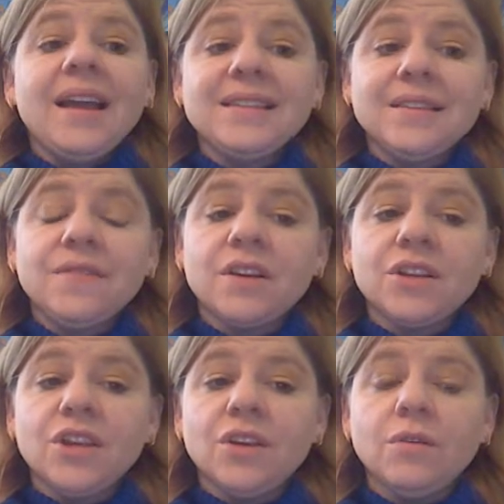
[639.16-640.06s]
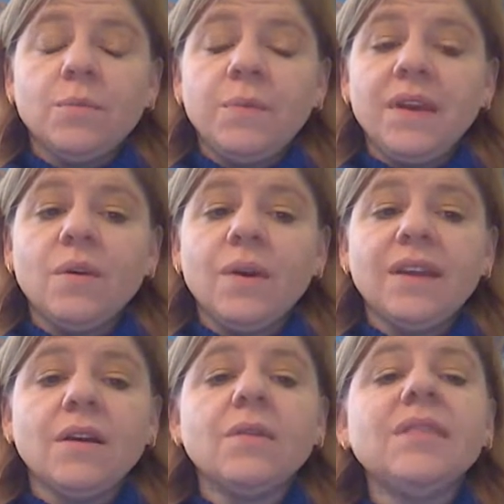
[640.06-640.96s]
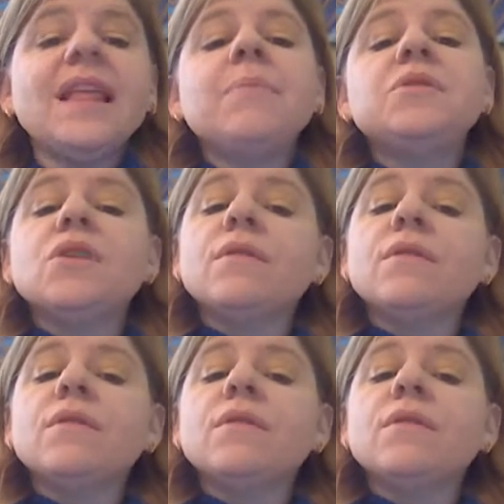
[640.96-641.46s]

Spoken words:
As if on cue, Pinguino leapt